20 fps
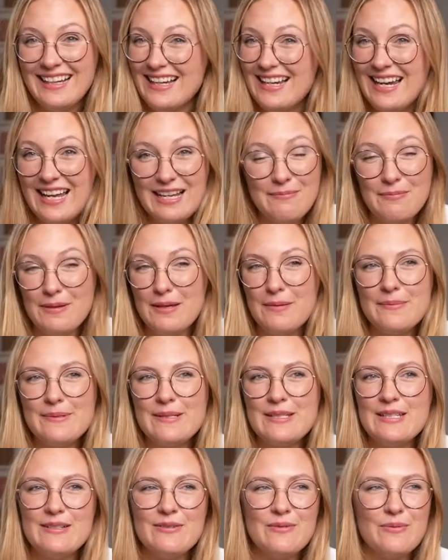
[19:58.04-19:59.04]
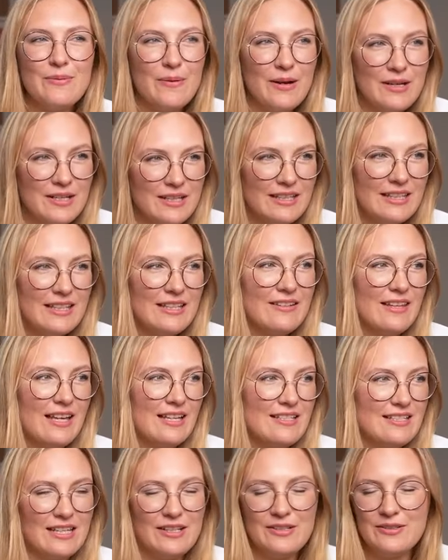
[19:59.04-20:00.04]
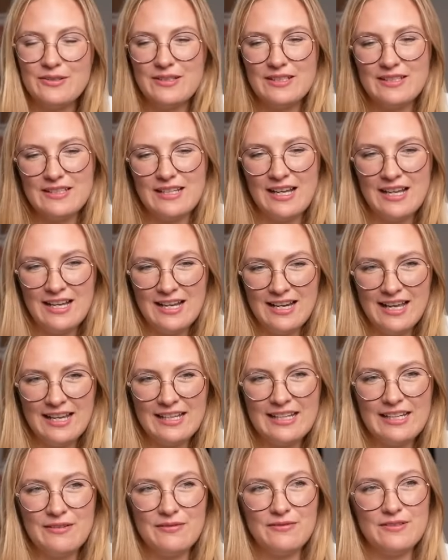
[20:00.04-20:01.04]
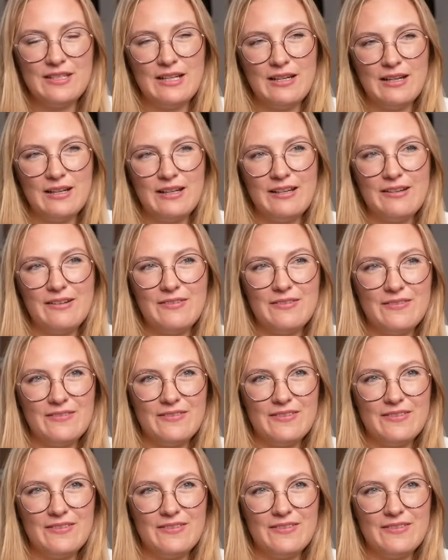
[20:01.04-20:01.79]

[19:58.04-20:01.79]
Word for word: like people didn't want to hear that they could, like if they,